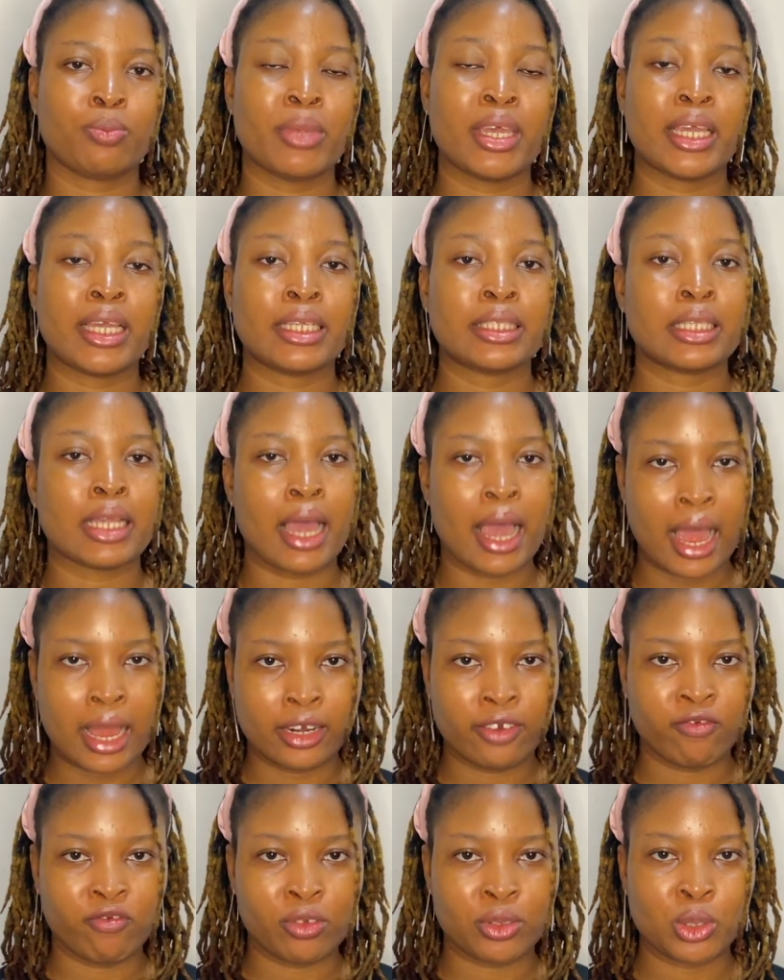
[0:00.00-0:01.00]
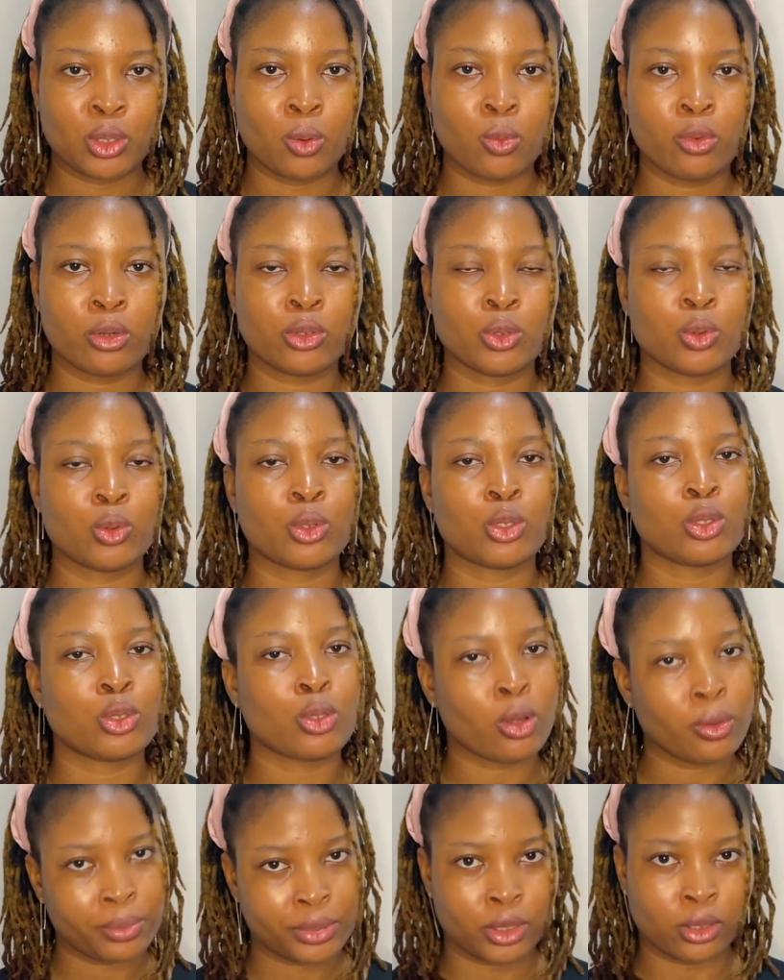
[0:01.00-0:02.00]
make it hard for someone to
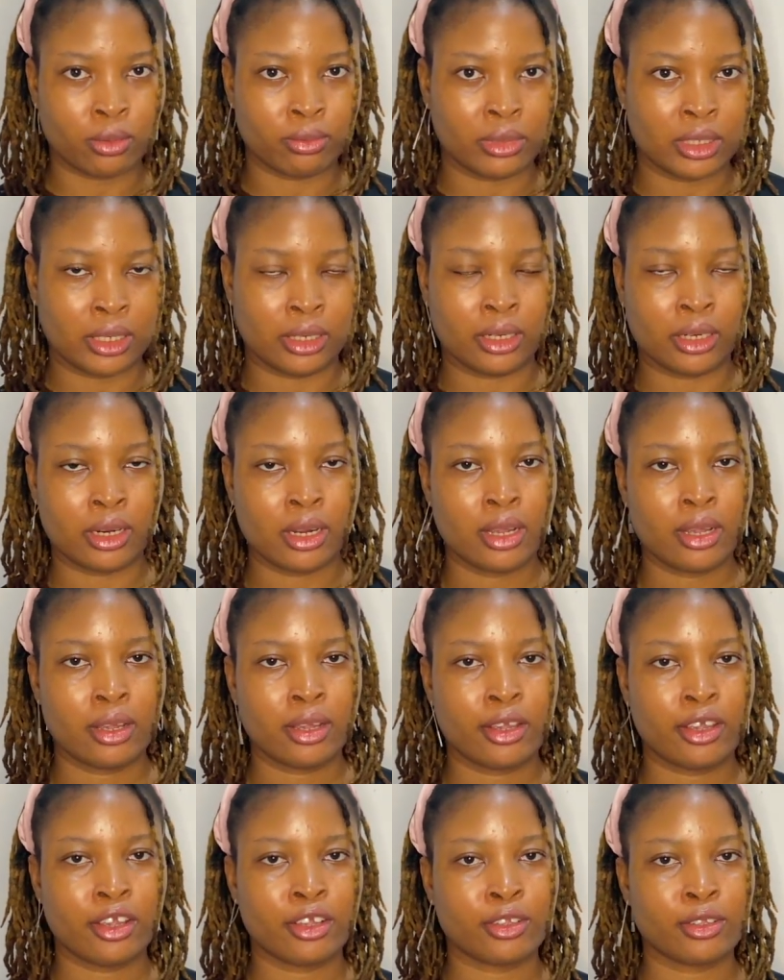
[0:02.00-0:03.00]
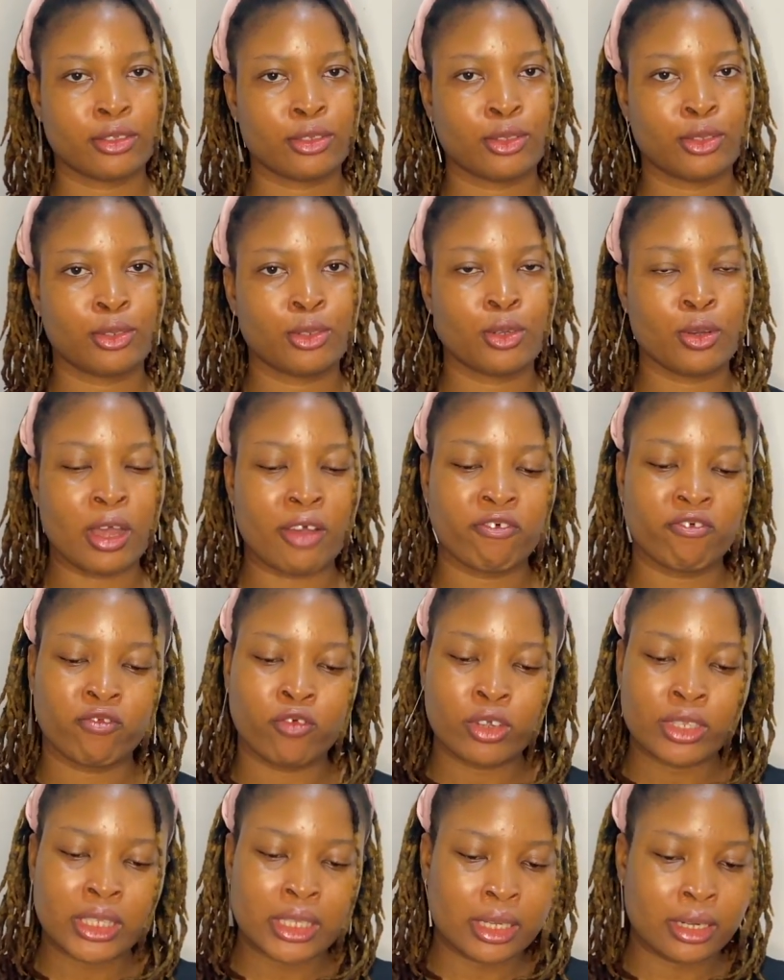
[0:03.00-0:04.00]
stop something. You are
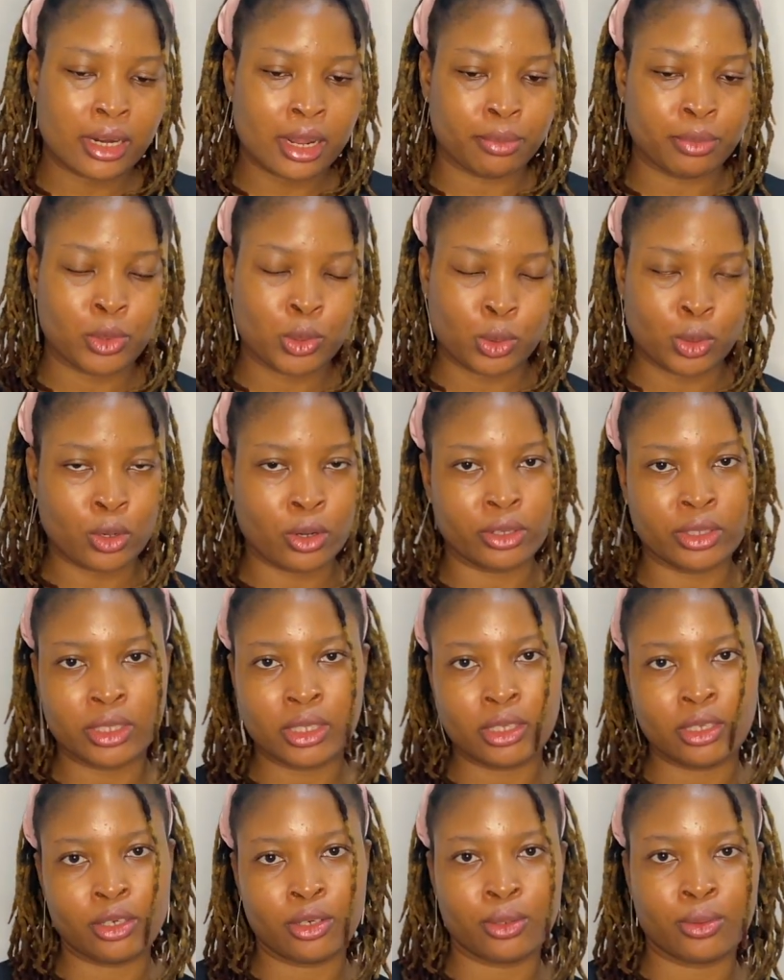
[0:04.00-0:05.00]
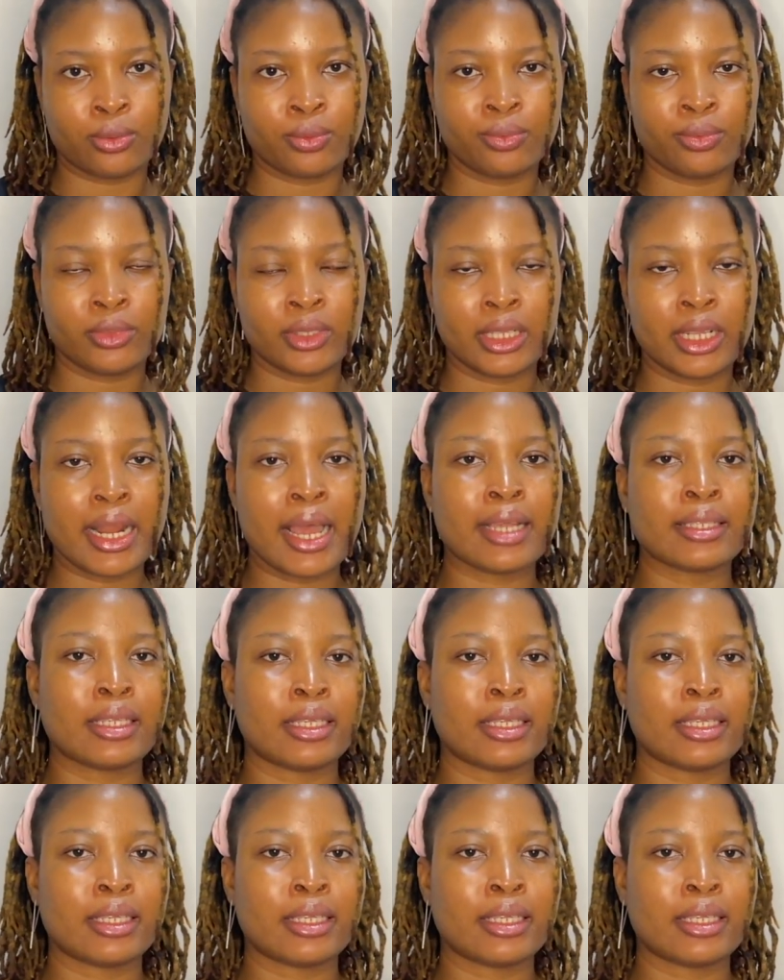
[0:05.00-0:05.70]
forcing them to continue. That's